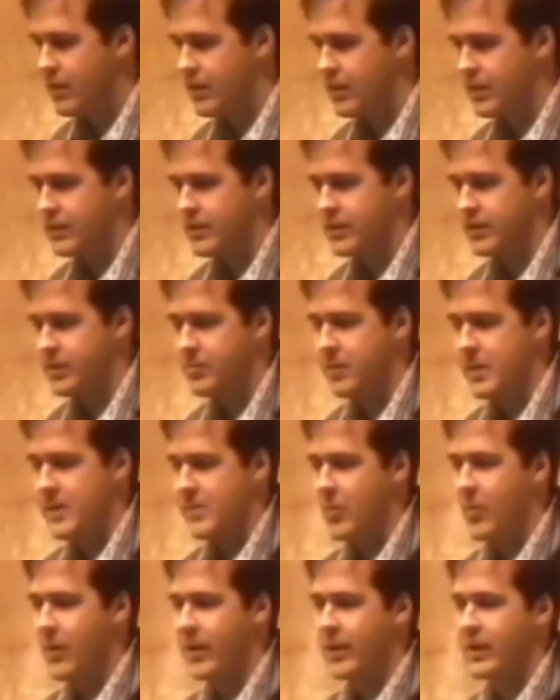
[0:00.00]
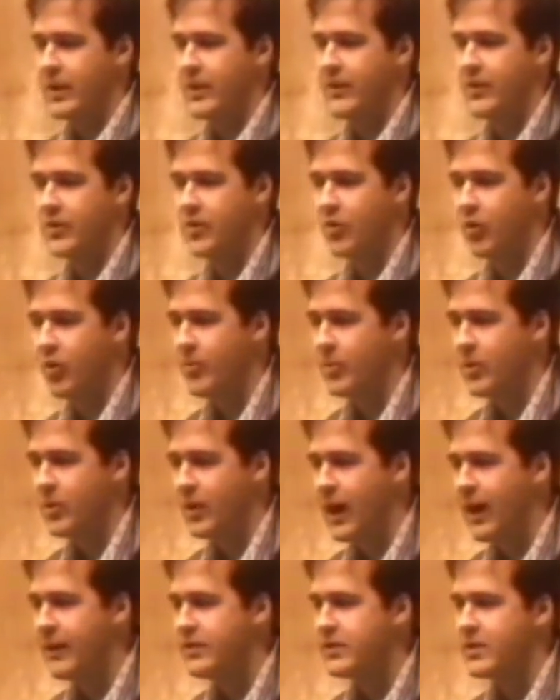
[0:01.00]
it's just people want to live a normal
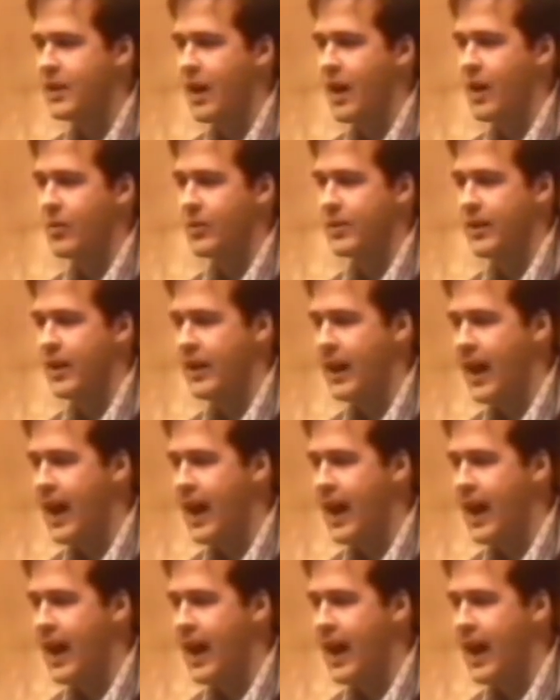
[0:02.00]
lifestyle without